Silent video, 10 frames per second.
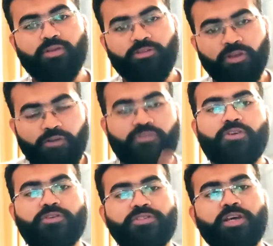This will of
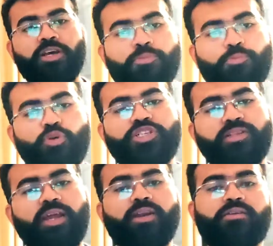course push
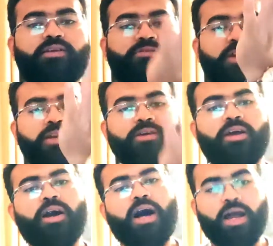the interest rate
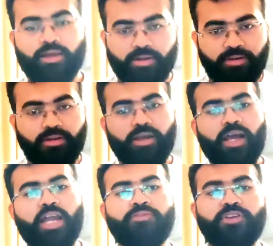higher,
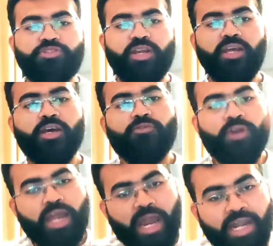and eventually
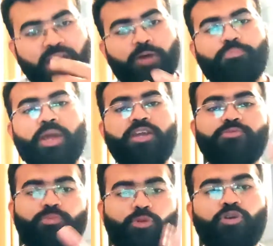will end up paying
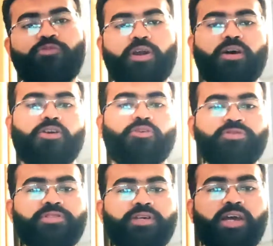more for our
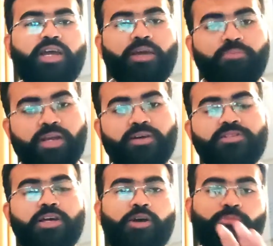loans because
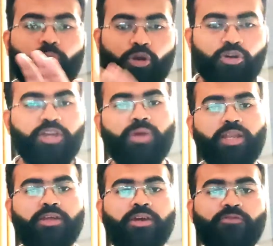borrowing
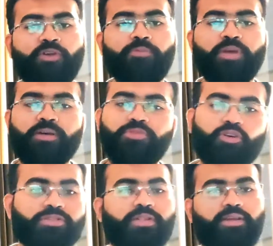money will become
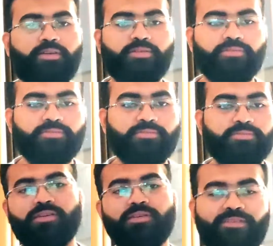costly.
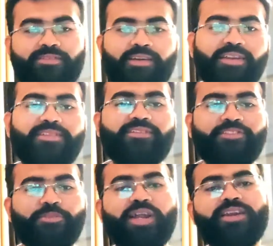Recently, the
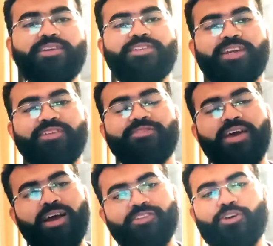similar initiative
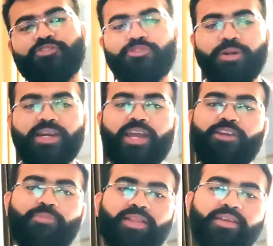has also been
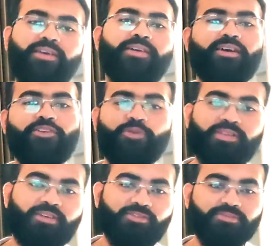taken by the
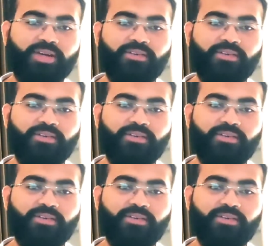US government.